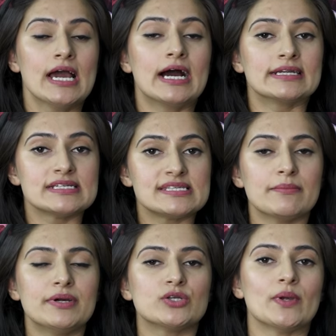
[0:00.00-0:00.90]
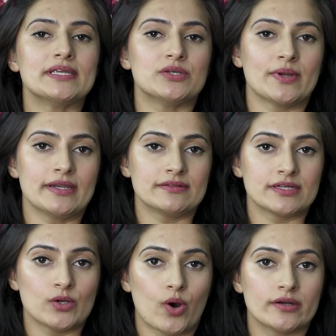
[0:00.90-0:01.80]
a December
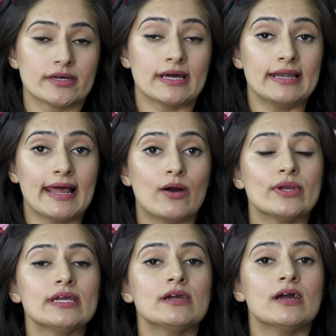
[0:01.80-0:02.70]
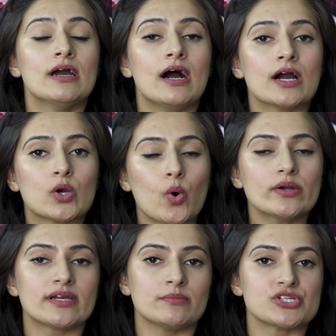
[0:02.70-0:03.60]
2023 order allowing a
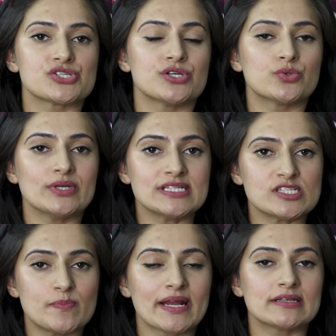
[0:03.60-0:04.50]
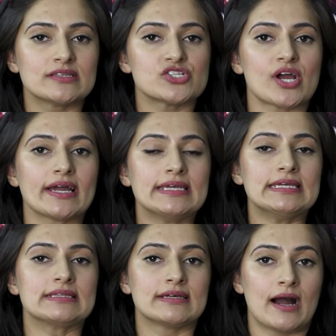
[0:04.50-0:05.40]
court commissioner to inspect the
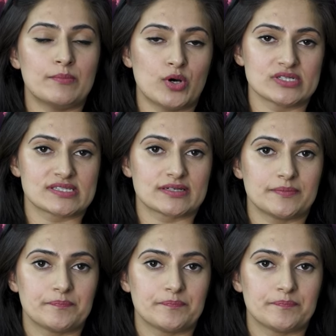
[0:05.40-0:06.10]
Shahi Eidgah Mosque.